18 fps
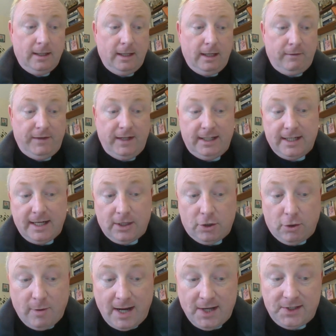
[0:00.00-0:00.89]
If he'd had
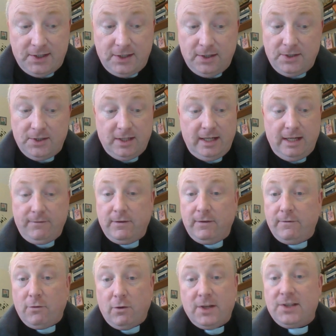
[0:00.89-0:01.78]
questions and even
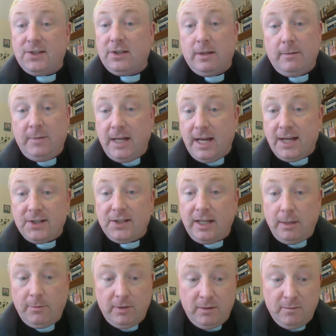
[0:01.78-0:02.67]
voiced them, yes,
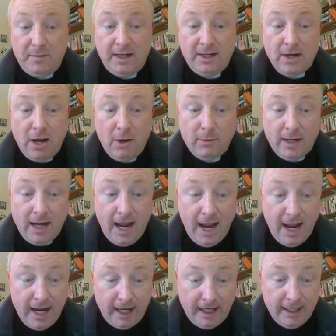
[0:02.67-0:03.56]
he would have been
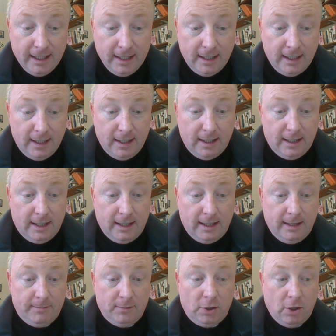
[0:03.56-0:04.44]
okay.
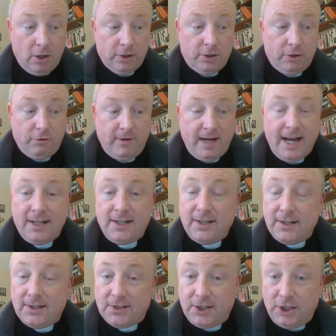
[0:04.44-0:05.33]
Um, God
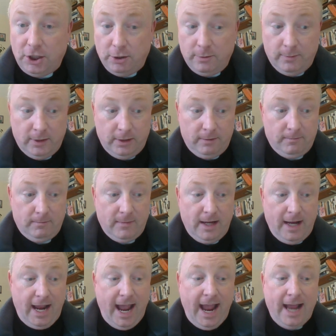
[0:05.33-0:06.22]
created us human,
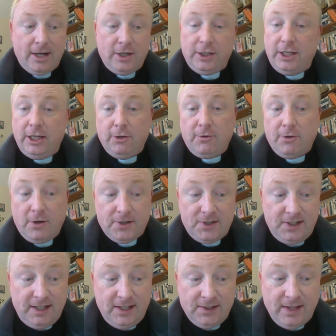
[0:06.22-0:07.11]
and
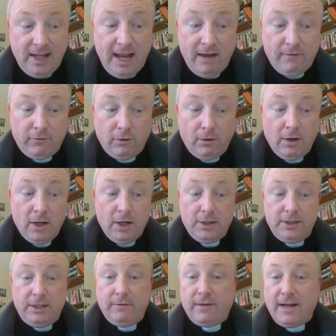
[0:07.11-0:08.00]
curiosity is therefore
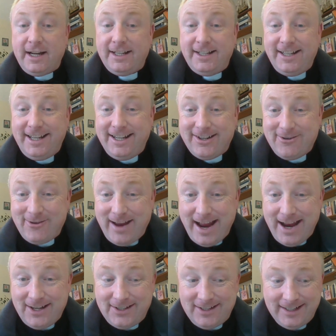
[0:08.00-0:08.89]
divinely
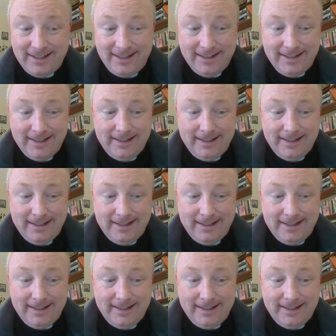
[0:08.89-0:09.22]
created.